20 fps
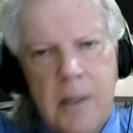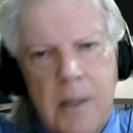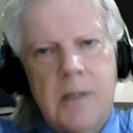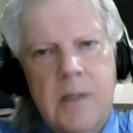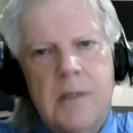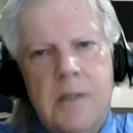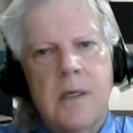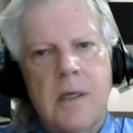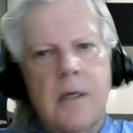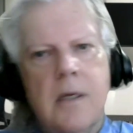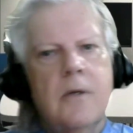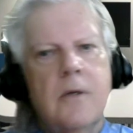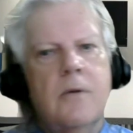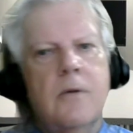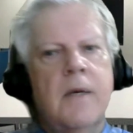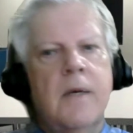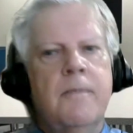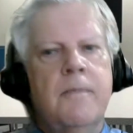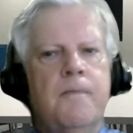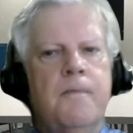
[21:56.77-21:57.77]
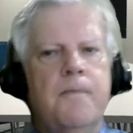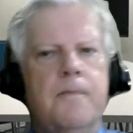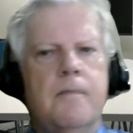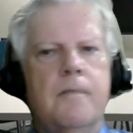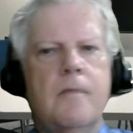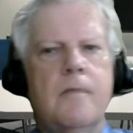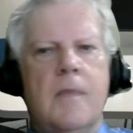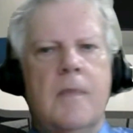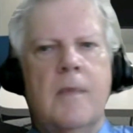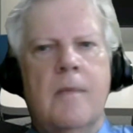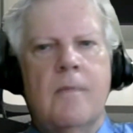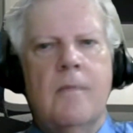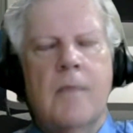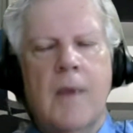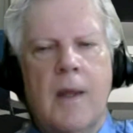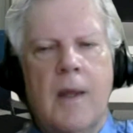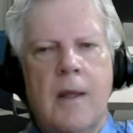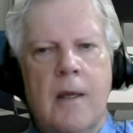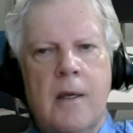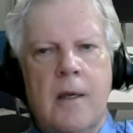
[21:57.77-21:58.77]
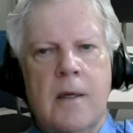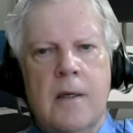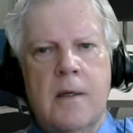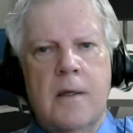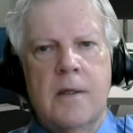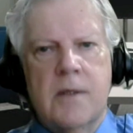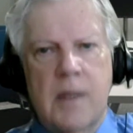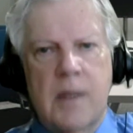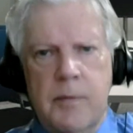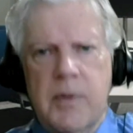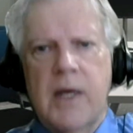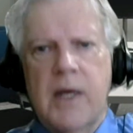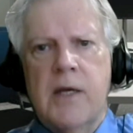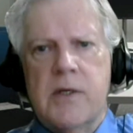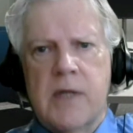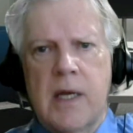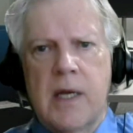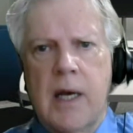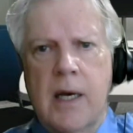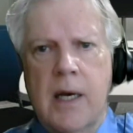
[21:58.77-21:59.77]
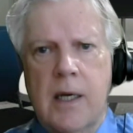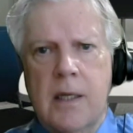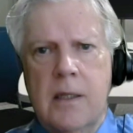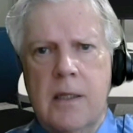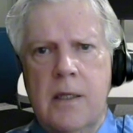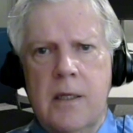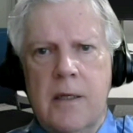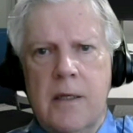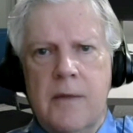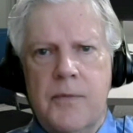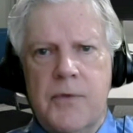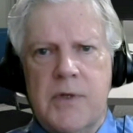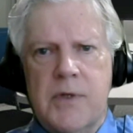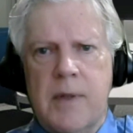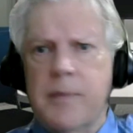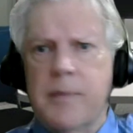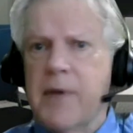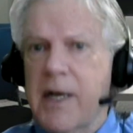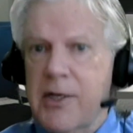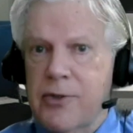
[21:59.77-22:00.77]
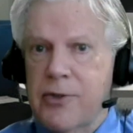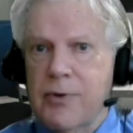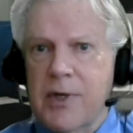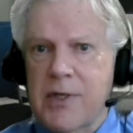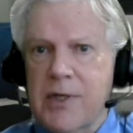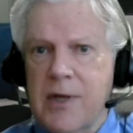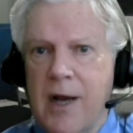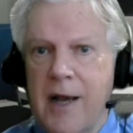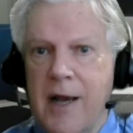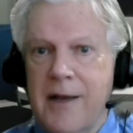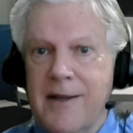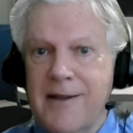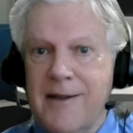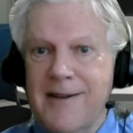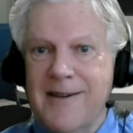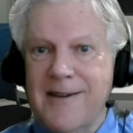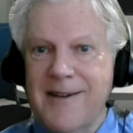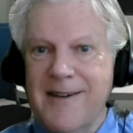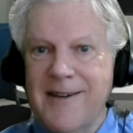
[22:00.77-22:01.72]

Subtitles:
So some days are hard, some days are exciting,